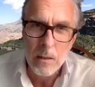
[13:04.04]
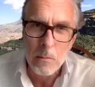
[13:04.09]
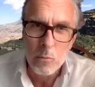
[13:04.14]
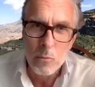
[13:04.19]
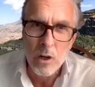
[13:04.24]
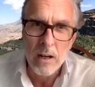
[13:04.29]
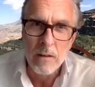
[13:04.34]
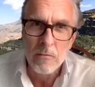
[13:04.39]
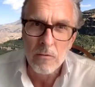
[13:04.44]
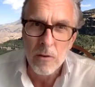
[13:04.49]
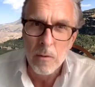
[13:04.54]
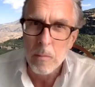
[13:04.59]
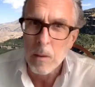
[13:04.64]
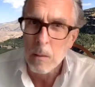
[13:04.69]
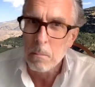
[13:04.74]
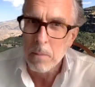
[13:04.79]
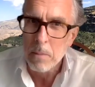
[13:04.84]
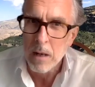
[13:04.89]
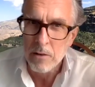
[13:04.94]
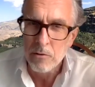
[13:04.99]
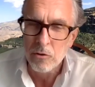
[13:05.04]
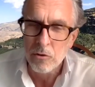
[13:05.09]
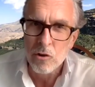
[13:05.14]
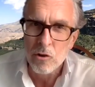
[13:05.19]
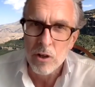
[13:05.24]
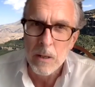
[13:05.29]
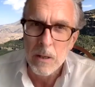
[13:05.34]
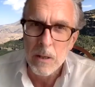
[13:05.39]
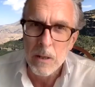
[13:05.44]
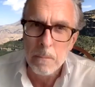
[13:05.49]
the brain from the
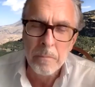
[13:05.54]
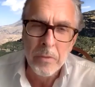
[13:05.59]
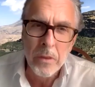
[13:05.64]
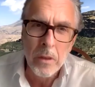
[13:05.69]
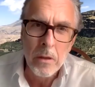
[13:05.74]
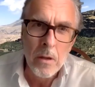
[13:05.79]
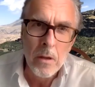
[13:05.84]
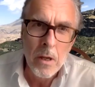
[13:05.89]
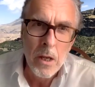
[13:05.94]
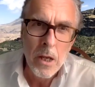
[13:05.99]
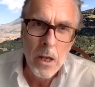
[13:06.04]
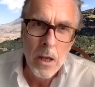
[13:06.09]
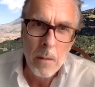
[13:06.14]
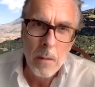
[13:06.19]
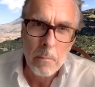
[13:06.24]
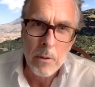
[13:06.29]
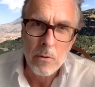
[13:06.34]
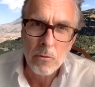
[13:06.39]
bloodstream, but